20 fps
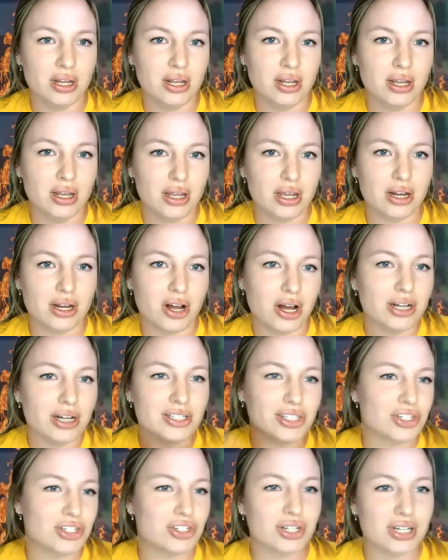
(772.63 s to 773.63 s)
And
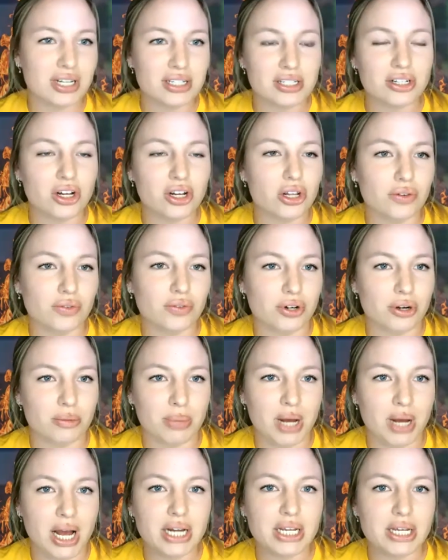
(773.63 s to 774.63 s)
honestly, she needs it all over her
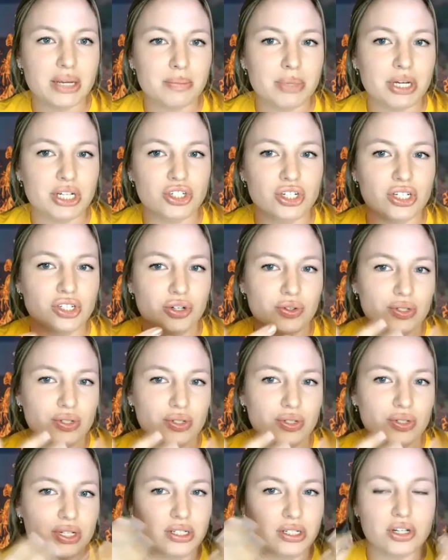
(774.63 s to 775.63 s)
body, but she chooses
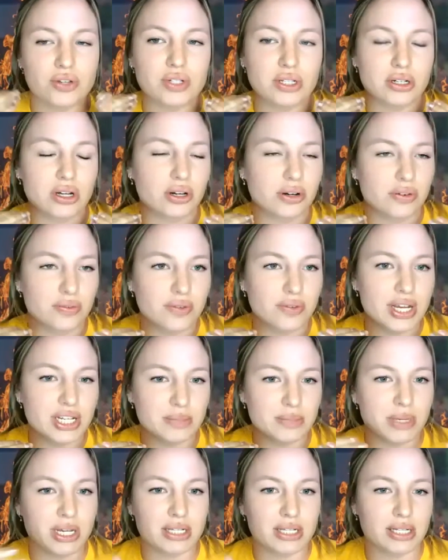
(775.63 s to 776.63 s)
to use it on her face
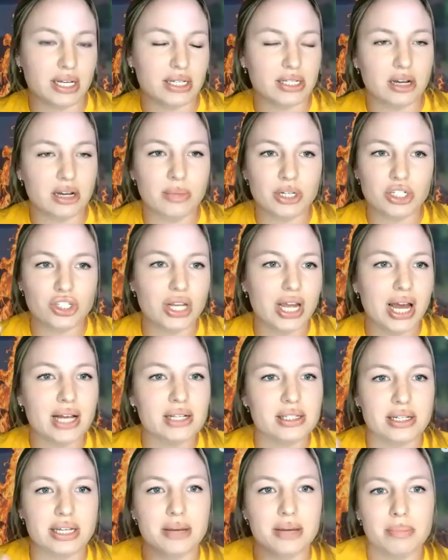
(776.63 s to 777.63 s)
because that's how much she has
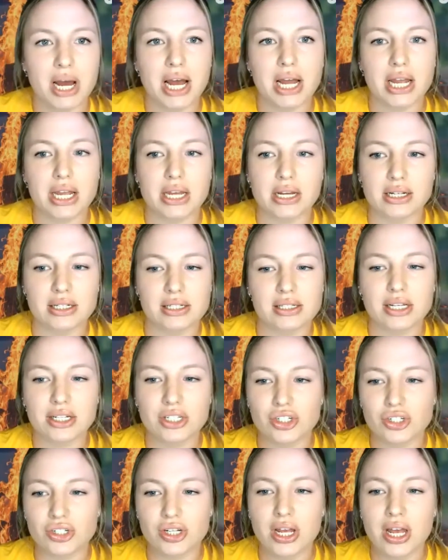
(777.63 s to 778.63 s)
to get by. And it's
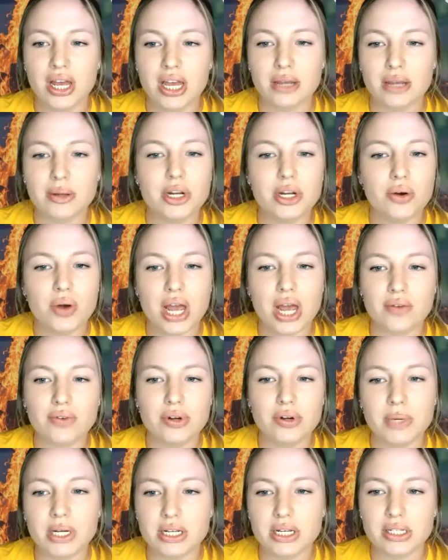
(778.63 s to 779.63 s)
such,
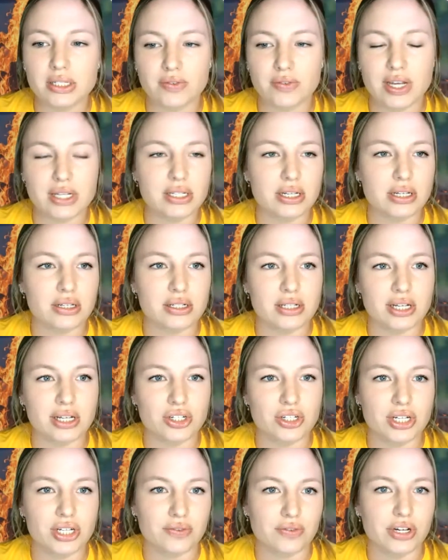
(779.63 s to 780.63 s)
everybody is facing
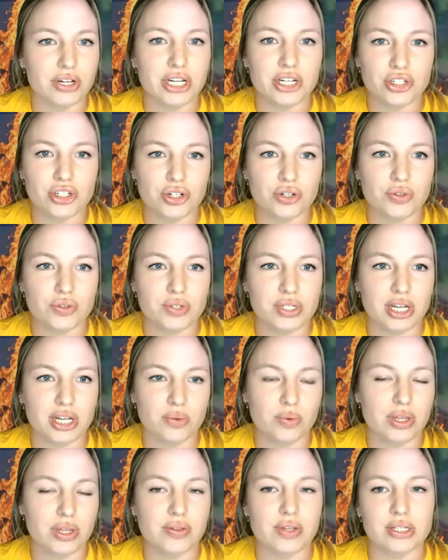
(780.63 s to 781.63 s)
such different issues like
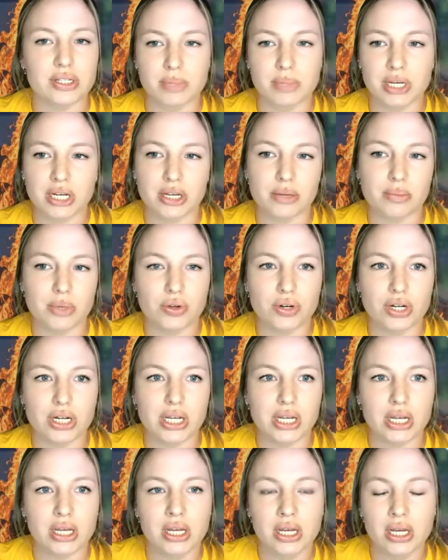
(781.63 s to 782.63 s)
within this
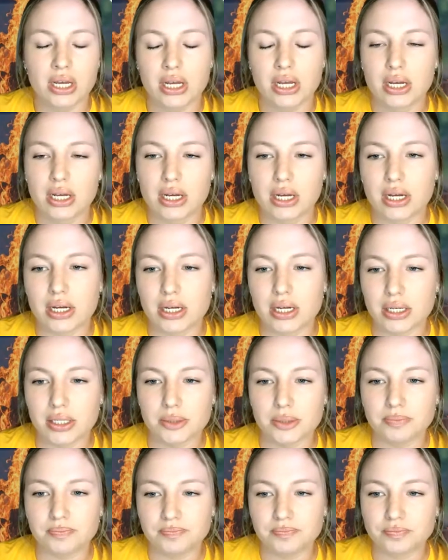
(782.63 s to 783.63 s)
community.
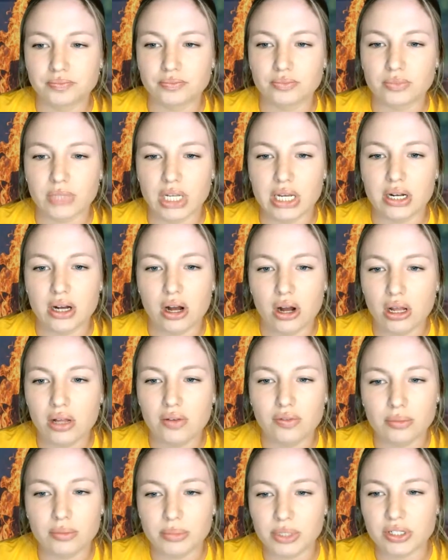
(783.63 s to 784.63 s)
And all
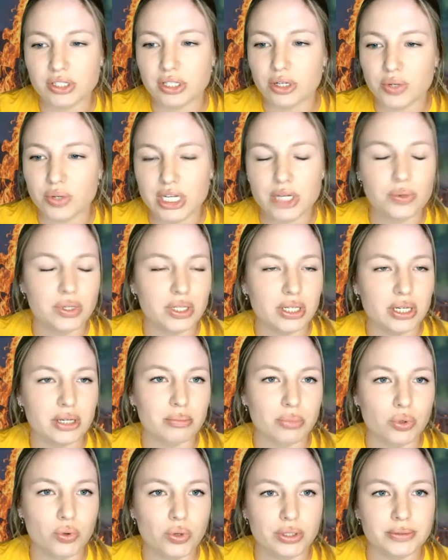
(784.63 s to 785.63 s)
of them are so equally
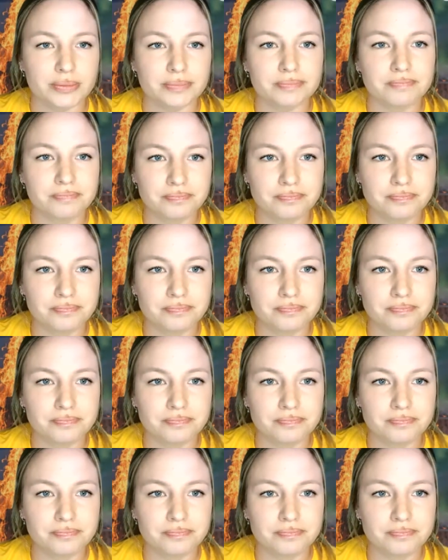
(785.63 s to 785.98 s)
important.